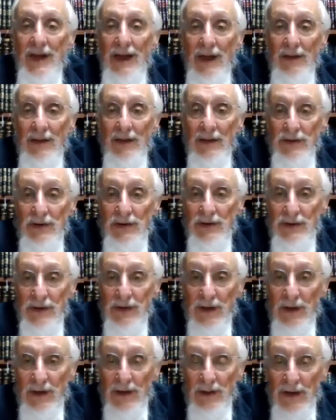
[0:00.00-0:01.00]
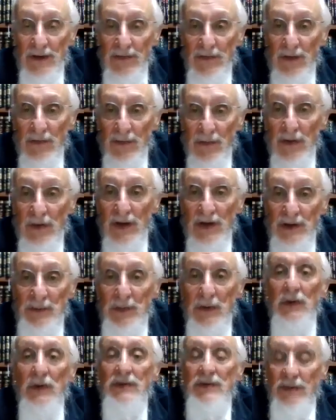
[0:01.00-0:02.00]
That just the living through the
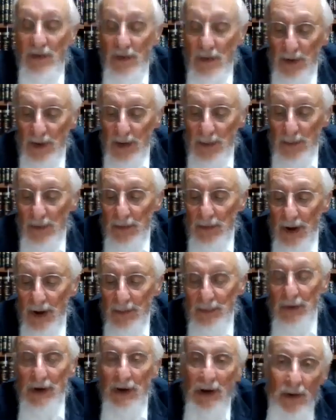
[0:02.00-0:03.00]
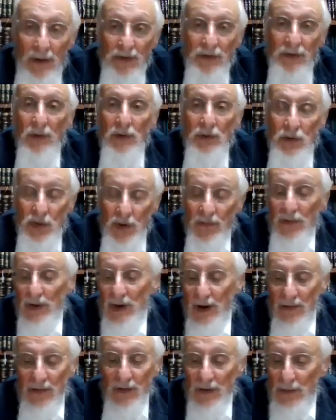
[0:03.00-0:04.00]
experience of Yom Kippur, right? But here he's doing
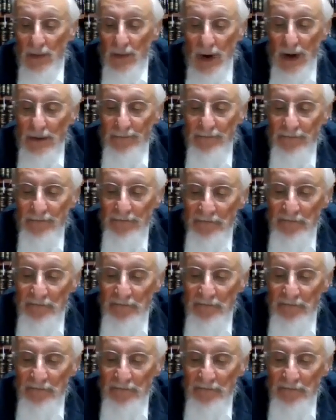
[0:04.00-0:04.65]
tshuva, everything, right?